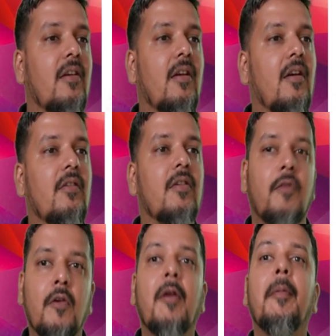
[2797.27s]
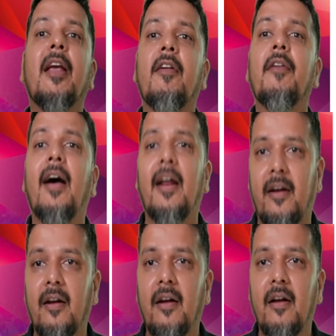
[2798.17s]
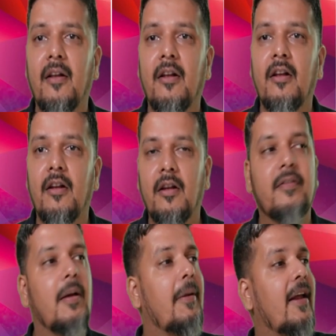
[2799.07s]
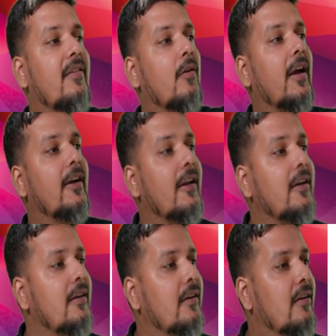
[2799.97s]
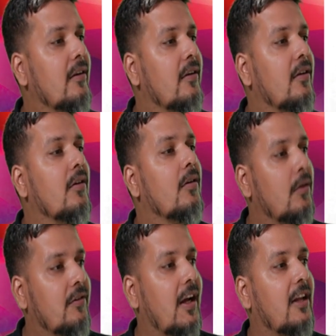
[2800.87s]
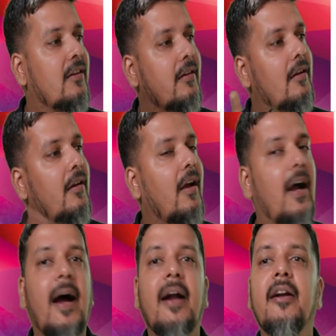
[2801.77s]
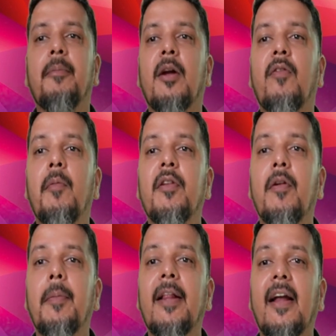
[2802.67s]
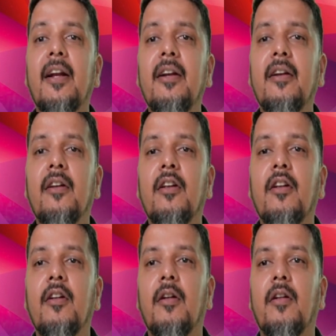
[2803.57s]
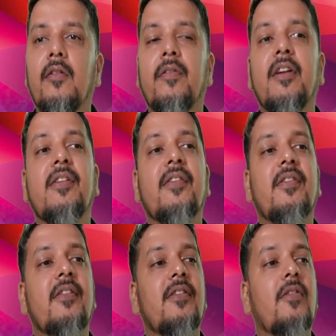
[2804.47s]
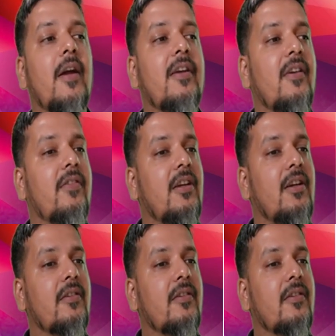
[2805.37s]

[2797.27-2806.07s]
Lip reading: So food will be given where? Supplier is located in Gujarat. And performance will be there in? So CGST, SGST or IGST?